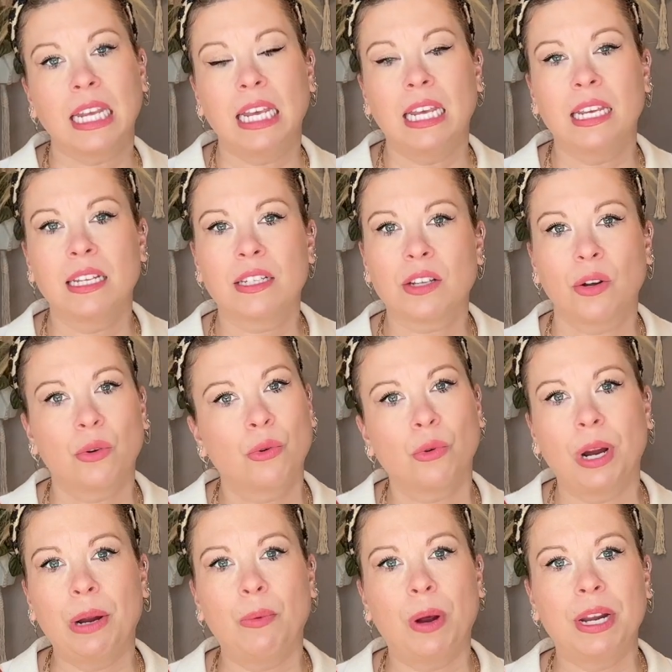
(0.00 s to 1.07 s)
is a
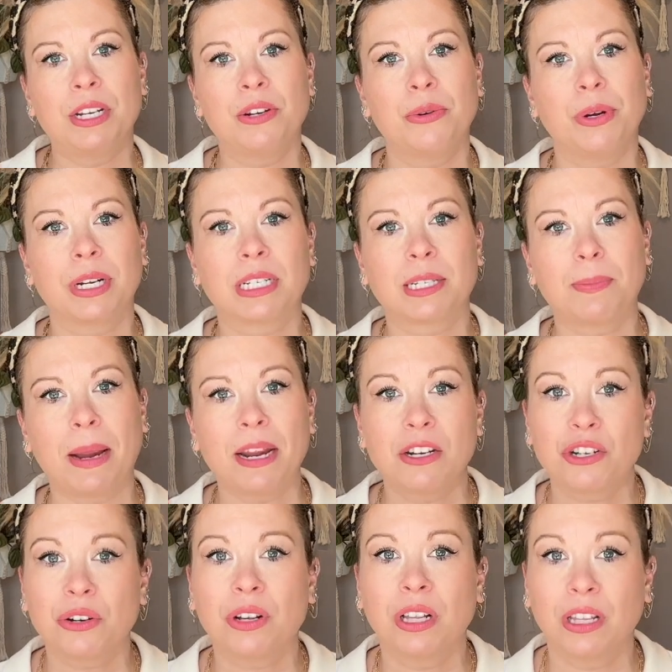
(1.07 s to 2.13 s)
great way to expand
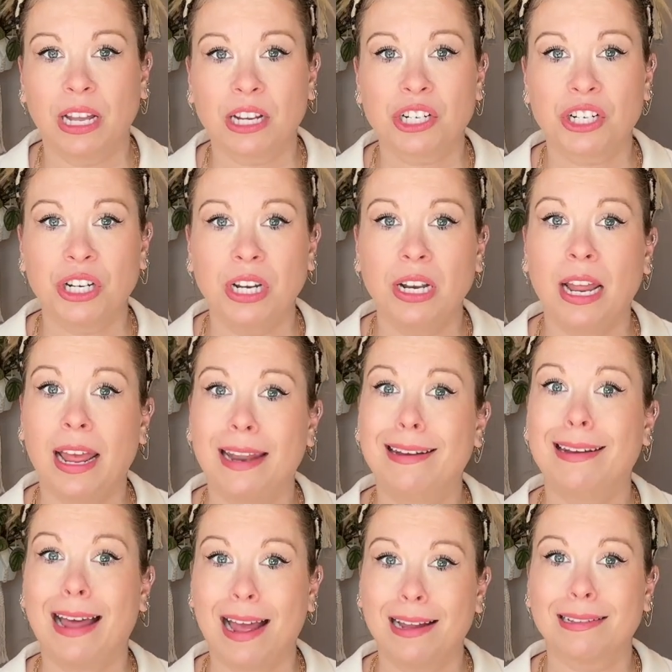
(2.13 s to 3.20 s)
your collection and
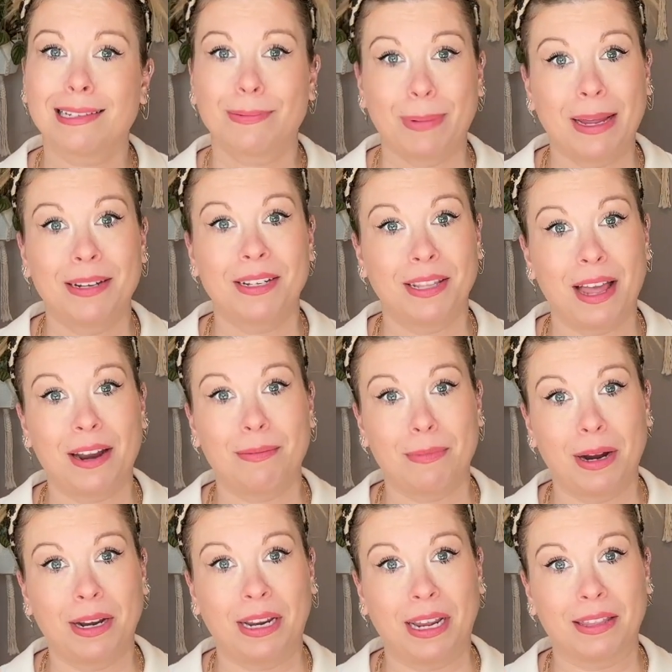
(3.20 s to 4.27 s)
not spend a lot of
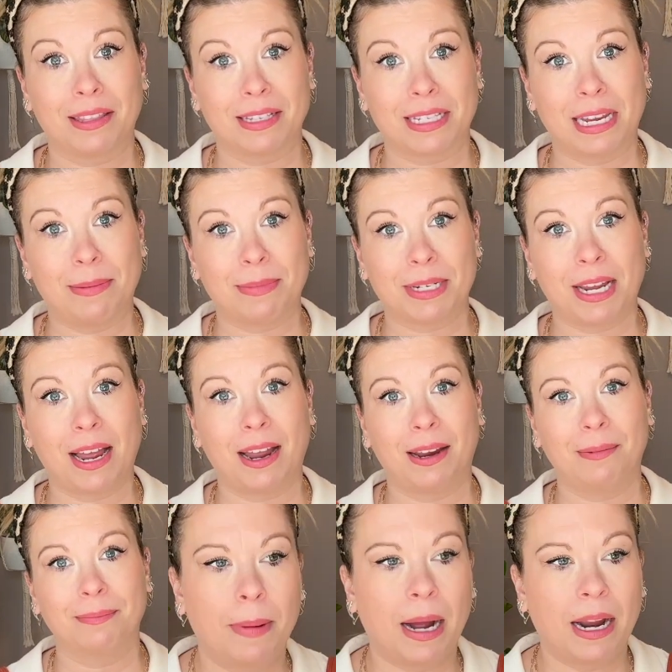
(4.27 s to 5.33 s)
money at the same
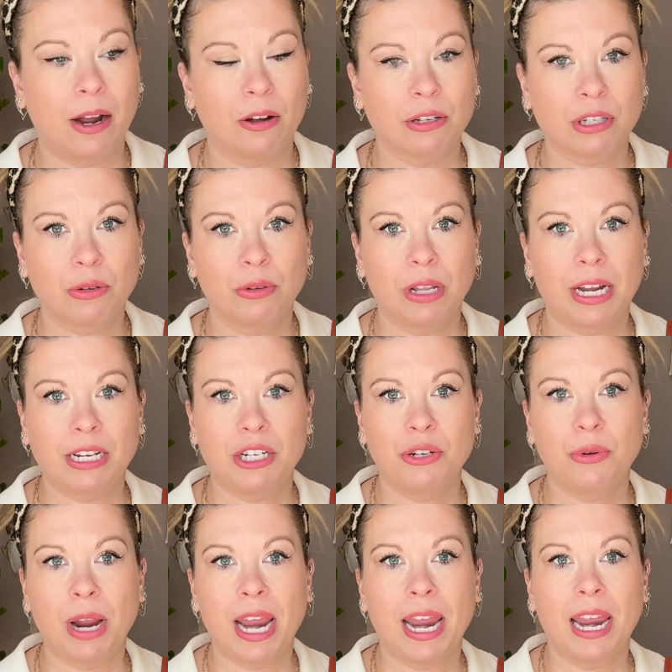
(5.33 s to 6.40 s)
time. I also like to
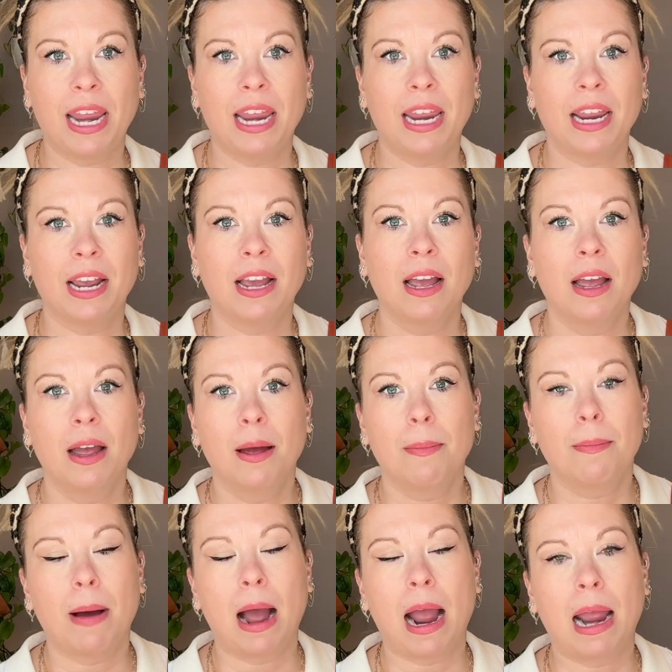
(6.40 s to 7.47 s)
hang
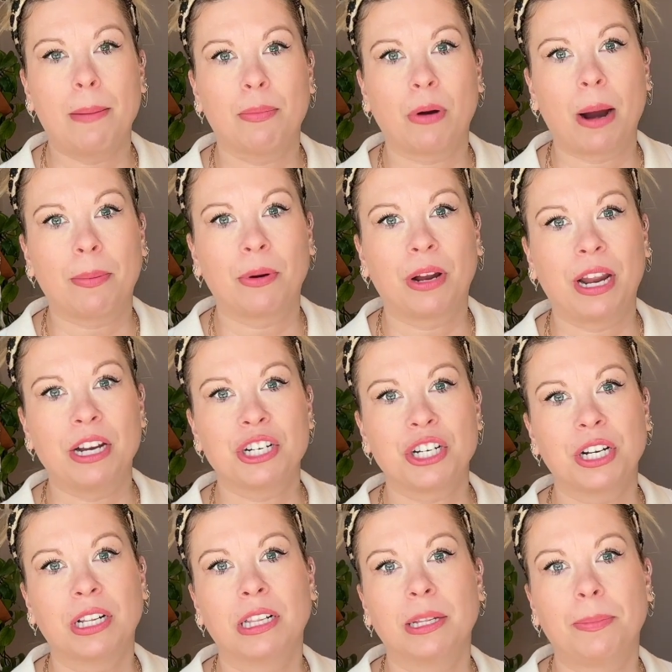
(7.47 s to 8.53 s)
my propagation
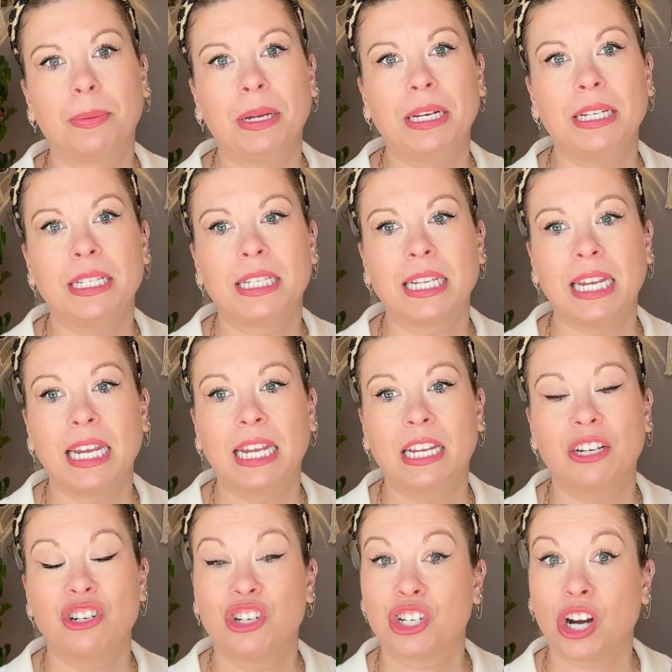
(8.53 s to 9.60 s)
clippings
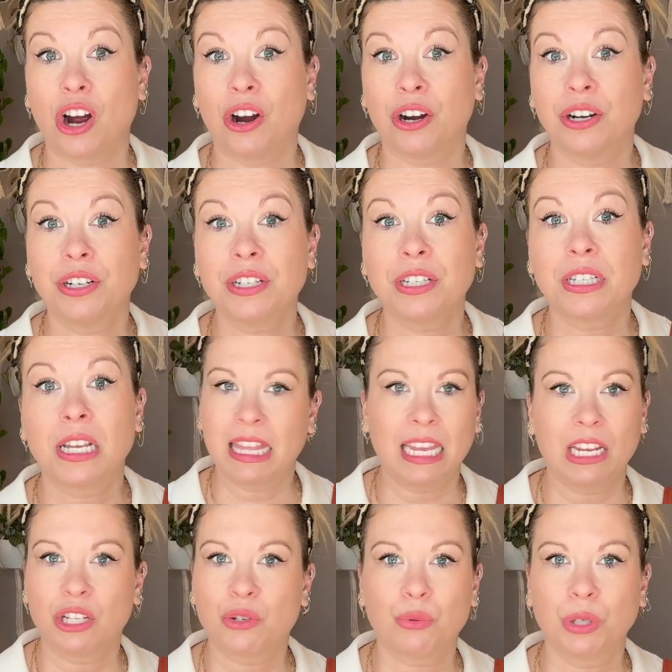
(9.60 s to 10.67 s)
in jars. I think
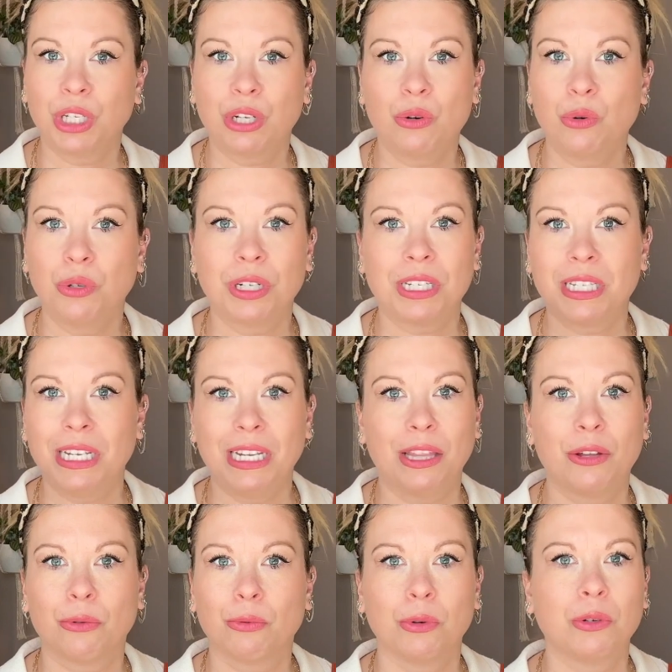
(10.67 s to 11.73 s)
it's really cool to see the
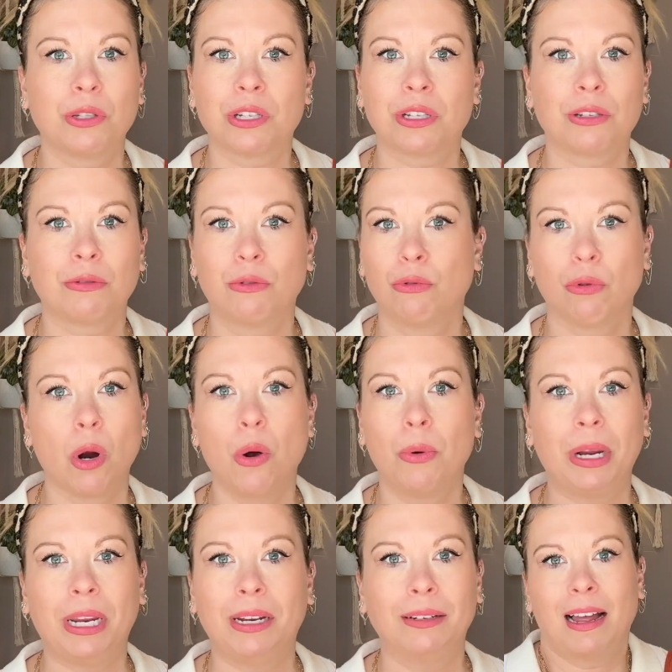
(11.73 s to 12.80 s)
roots
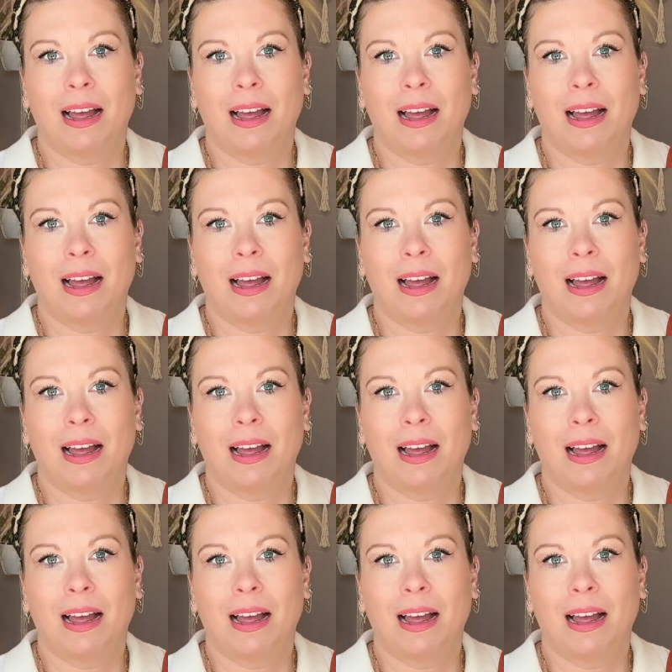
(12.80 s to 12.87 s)
growing